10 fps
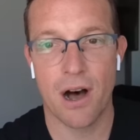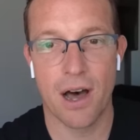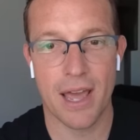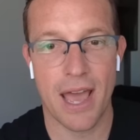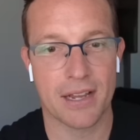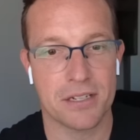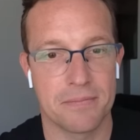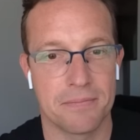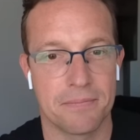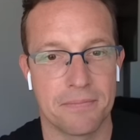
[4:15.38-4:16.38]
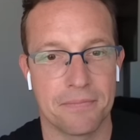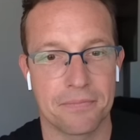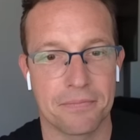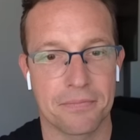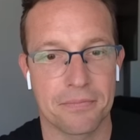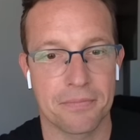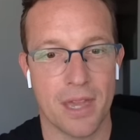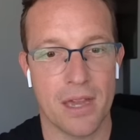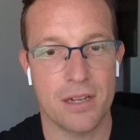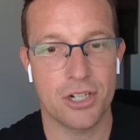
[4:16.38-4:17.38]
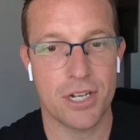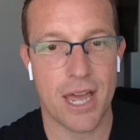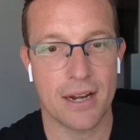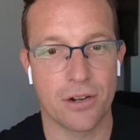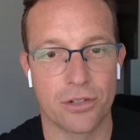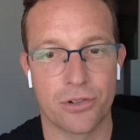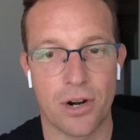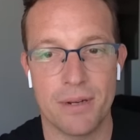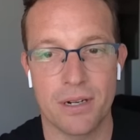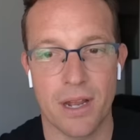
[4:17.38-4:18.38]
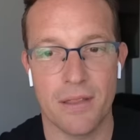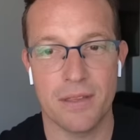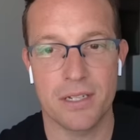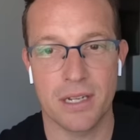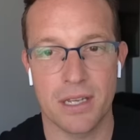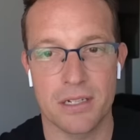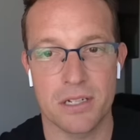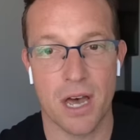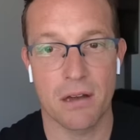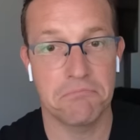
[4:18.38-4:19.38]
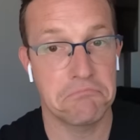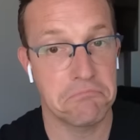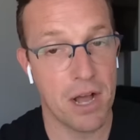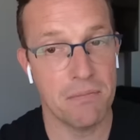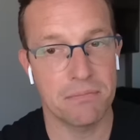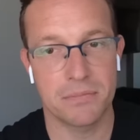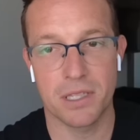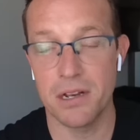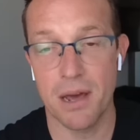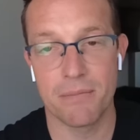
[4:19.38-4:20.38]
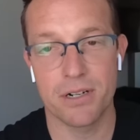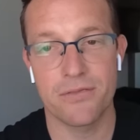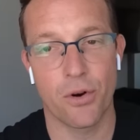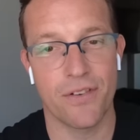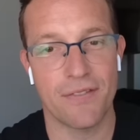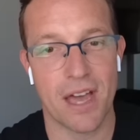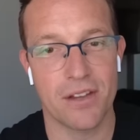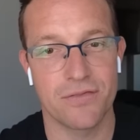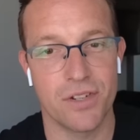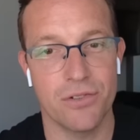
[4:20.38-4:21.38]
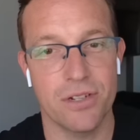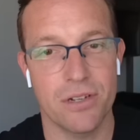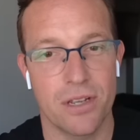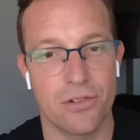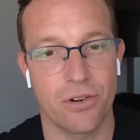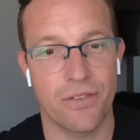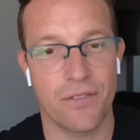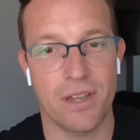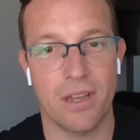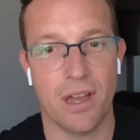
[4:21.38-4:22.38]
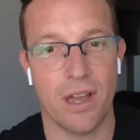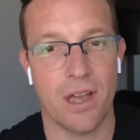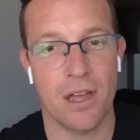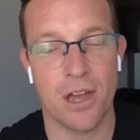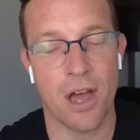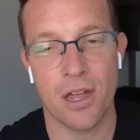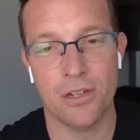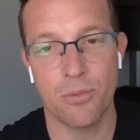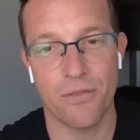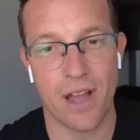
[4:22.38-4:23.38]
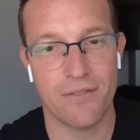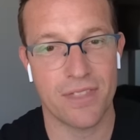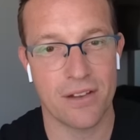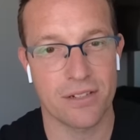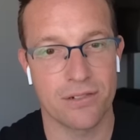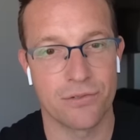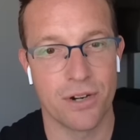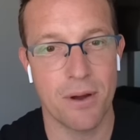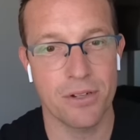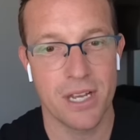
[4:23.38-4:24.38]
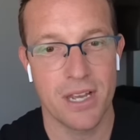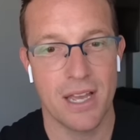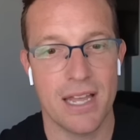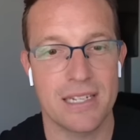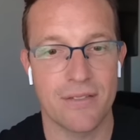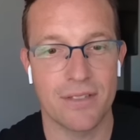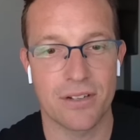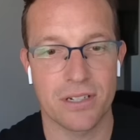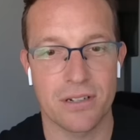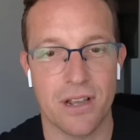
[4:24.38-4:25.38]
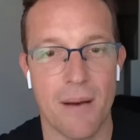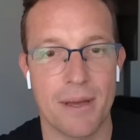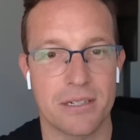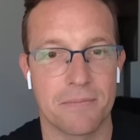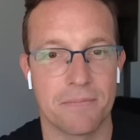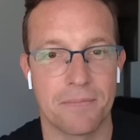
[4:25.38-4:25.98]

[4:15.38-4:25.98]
on X, and she tagged ultra-right beer, and this thing is done numbers: 45,000 views, 2,500 reposts, and 7,000 comments.